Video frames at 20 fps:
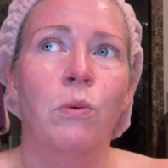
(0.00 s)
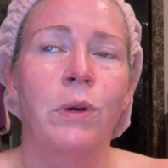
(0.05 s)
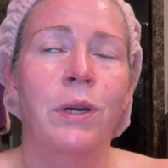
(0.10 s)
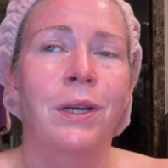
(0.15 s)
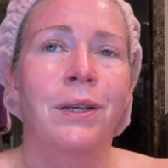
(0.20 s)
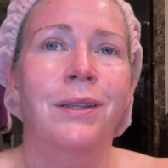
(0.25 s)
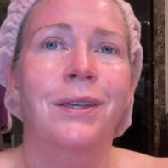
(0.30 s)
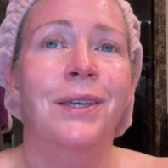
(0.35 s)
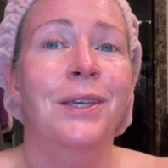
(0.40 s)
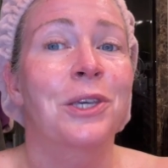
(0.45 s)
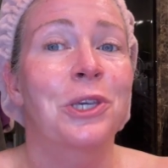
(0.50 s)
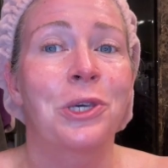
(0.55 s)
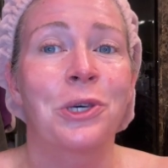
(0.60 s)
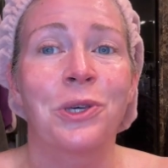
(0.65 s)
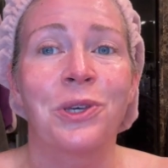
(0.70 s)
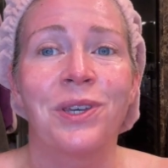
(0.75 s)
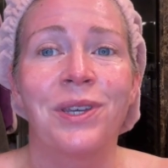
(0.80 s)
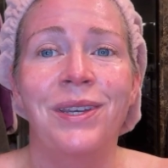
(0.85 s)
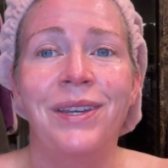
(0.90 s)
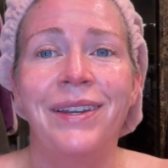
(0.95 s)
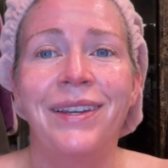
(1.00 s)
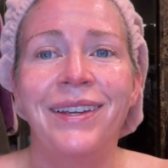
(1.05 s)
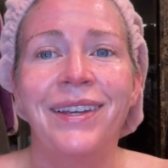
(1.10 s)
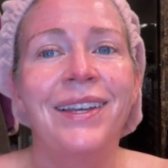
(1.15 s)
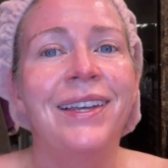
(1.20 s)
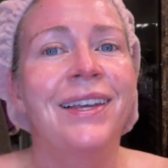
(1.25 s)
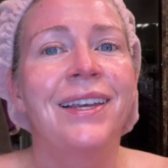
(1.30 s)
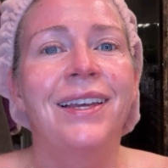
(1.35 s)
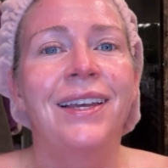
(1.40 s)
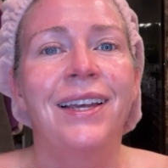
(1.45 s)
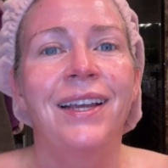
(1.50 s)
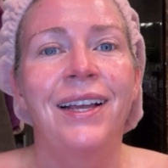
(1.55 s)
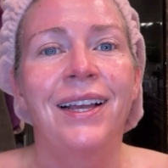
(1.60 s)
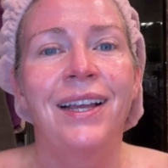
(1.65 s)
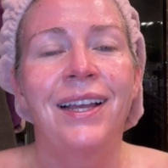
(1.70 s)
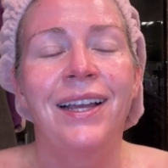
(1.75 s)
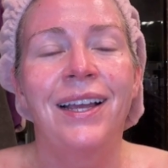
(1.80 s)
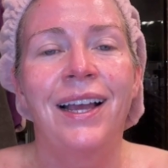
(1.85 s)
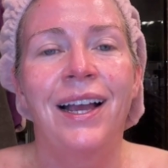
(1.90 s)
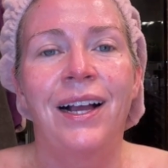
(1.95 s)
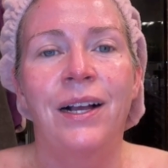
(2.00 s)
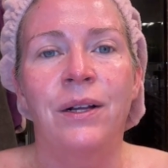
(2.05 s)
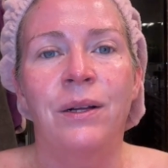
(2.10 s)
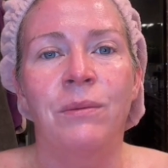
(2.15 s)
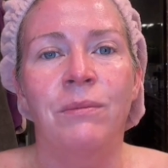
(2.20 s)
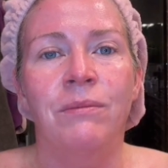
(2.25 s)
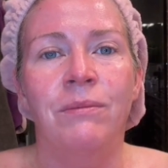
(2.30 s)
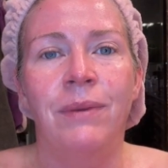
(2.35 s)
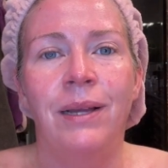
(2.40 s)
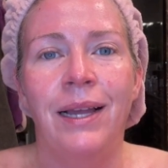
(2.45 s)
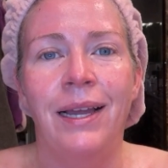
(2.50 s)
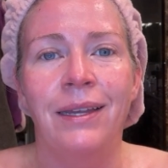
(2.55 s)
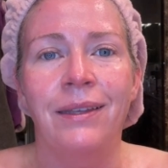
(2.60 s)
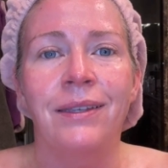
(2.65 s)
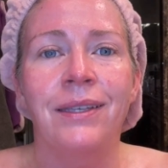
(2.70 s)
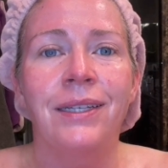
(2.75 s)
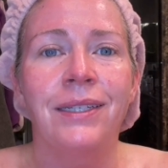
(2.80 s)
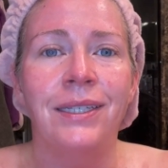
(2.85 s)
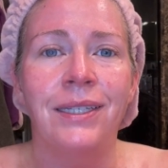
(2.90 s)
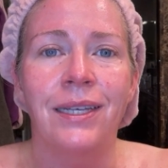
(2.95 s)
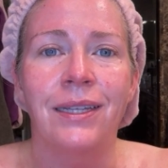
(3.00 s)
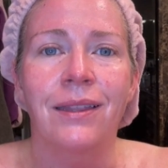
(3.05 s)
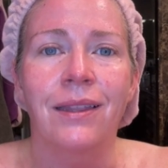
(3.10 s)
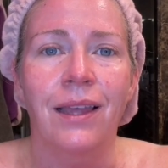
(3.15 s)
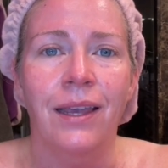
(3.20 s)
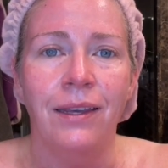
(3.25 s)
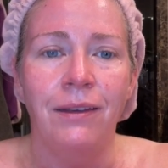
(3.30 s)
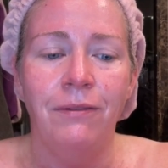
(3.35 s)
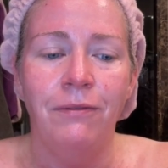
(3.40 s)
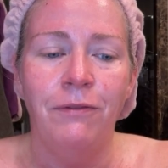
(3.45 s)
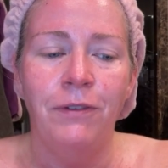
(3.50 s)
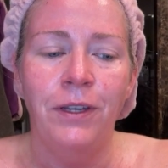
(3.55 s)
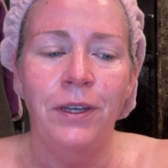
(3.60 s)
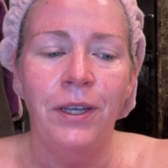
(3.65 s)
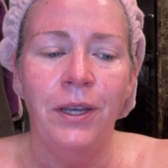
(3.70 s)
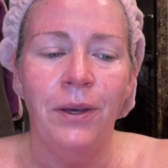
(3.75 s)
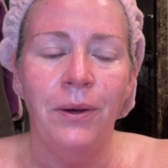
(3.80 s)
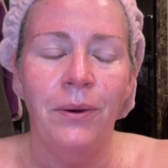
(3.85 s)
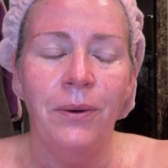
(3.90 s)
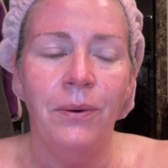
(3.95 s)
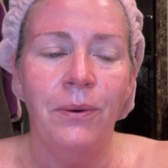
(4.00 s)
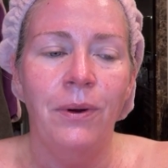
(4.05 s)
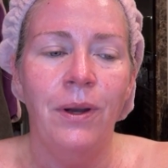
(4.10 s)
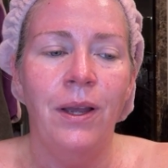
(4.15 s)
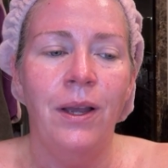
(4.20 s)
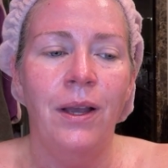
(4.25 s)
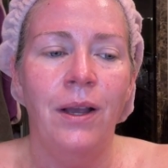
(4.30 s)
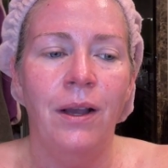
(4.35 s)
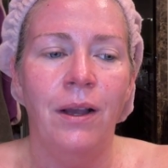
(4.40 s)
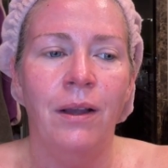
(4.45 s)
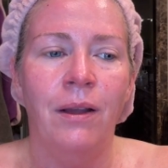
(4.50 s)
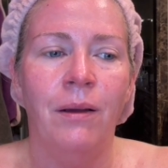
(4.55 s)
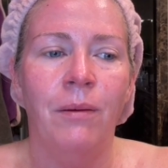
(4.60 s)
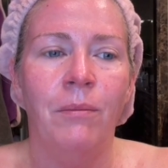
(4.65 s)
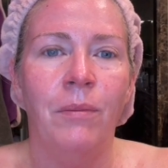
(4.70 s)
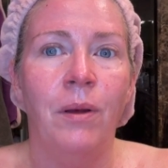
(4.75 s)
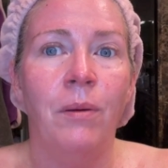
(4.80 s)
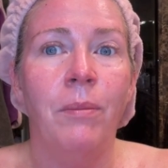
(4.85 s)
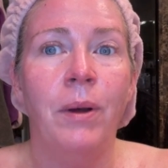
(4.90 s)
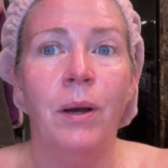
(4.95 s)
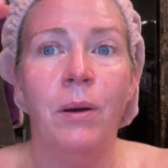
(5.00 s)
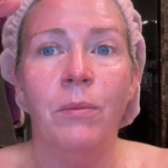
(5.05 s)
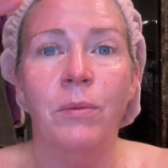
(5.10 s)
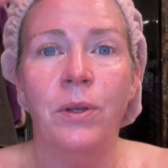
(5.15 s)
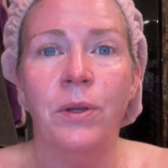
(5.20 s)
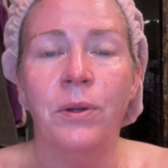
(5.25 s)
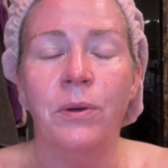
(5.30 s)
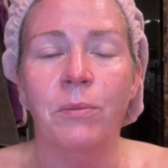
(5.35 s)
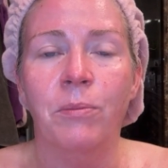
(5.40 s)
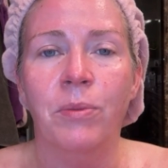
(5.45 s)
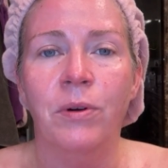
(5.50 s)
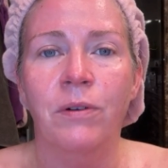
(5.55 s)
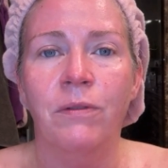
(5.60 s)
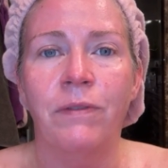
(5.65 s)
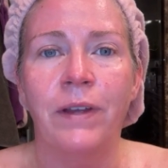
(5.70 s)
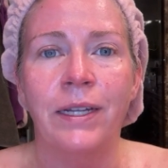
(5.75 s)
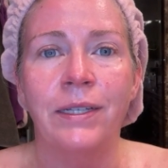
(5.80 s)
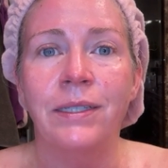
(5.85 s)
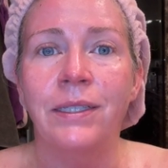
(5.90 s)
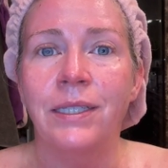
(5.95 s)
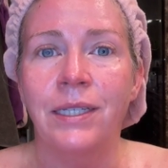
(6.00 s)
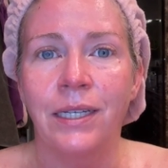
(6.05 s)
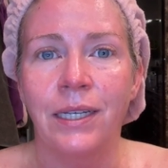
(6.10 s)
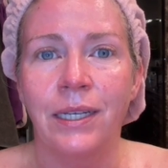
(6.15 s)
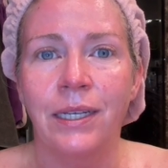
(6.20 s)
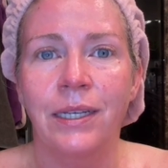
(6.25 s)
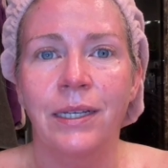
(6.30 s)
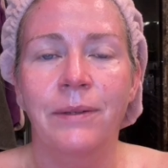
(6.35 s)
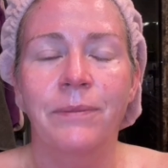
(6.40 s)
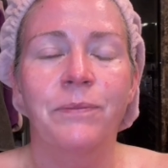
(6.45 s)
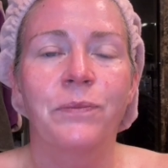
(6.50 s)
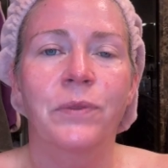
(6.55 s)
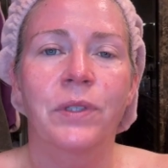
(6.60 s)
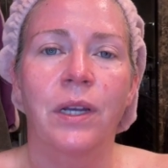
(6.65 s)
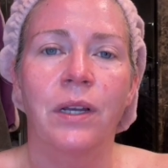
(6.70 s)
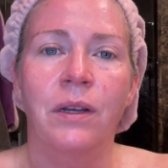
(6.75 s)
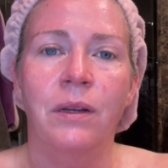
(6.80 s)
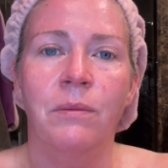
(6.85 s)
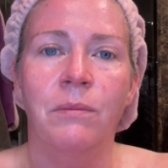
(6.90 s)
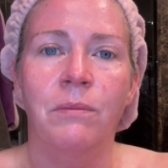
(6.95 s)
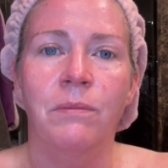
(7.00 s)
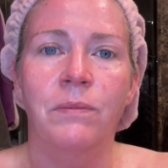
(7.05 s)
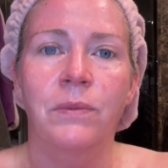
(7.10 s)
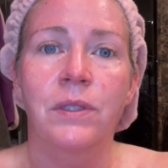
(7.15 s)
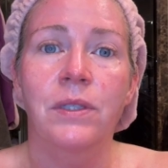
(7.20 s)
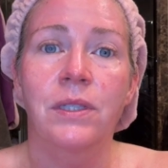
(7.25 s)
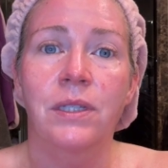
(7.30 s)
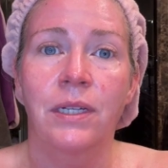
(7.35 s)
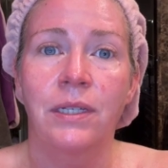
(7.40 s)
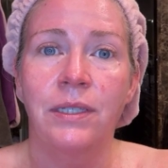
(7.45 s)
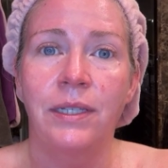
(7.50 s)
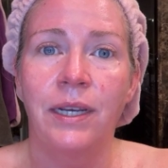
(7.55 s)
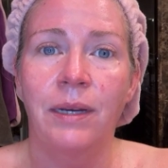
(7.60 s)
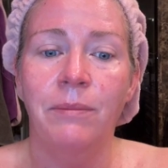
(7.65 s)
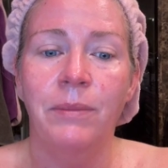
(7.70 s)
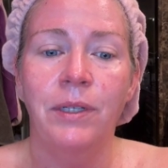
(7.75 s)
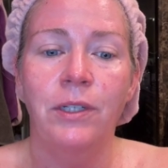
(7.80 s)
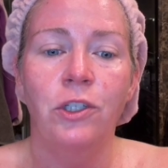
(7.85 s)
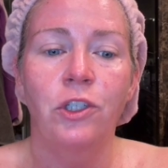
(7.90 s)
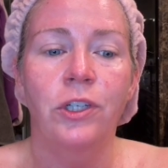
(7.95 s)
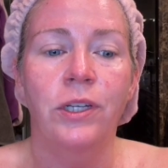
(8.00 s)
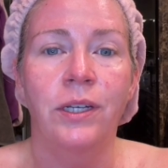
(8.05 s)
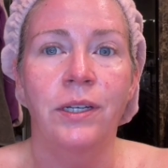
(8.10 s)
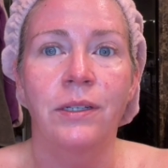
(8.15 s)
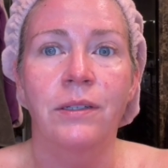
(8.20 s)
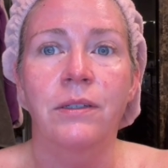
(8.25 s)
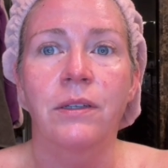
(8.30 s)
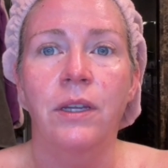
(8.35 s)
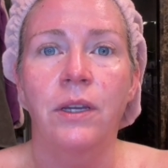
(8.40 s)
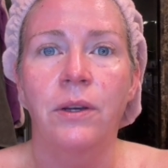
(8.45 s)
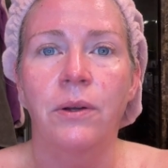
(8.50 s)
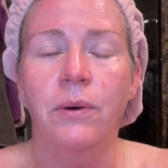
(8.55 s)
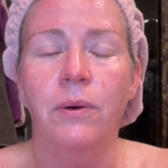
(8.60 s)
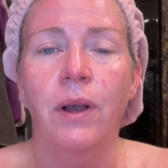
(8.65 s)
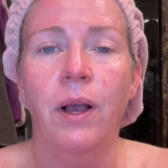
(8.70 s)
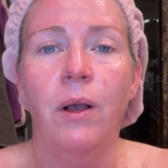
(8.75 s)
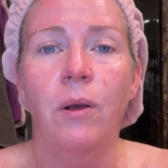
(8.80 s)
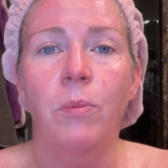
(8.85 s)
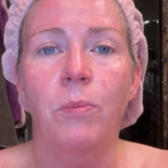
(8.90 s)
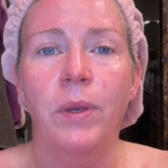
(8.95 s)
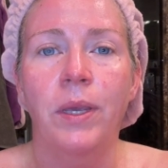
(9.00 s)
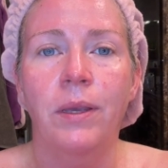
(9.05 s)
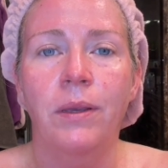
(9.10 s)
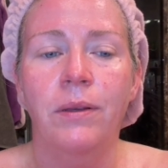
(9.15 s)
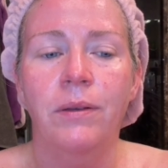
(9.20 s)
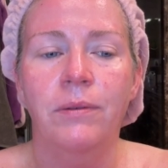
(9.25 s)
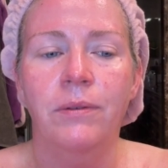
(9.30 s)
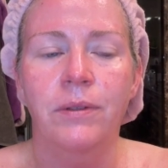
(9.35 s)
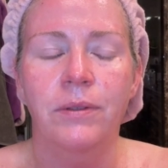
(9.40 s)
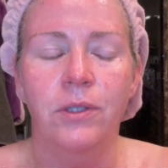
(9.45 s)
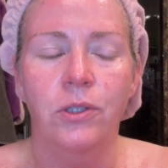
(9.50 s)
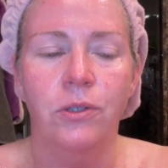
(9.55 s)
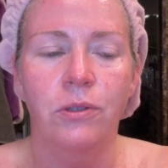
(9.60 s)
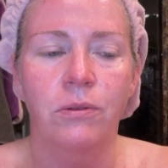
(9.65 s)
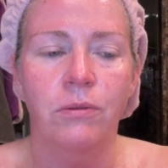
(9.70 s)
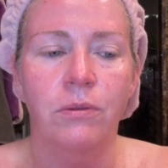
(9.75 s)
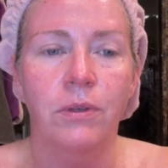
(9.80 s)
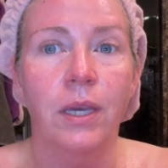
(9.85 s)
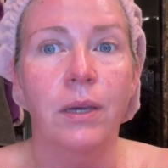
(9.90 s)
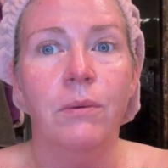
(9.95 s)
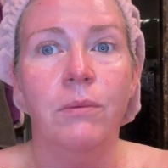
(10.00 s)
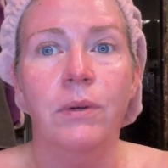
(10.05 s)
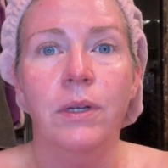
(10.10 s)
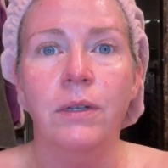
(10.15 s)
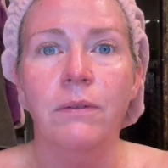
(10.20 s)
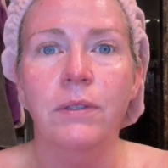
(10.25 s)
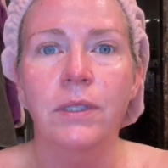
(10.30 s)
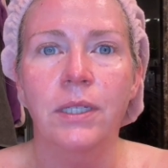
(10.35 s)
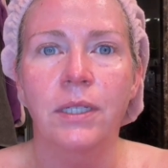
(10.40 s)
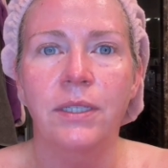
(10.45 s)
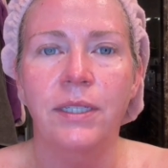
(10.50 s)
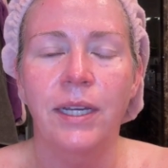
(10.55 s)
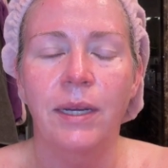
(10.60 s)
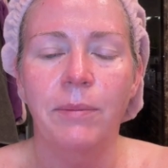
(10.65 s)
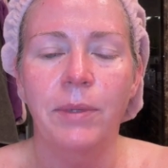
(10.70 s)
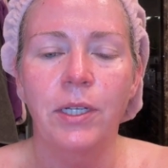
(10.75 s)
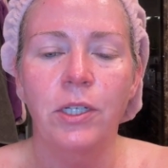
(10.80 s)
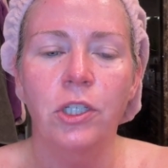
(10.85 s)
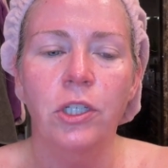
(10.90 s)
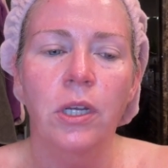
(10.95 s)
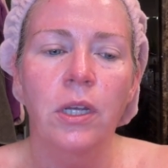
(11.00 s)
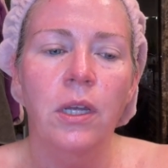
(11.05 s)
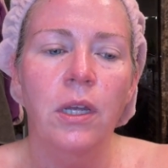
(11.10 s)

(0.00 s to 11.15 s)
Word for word: really good um, LED light video um, about, you know, preventing um, sun damage and, you know, helping to get rid of sun damage.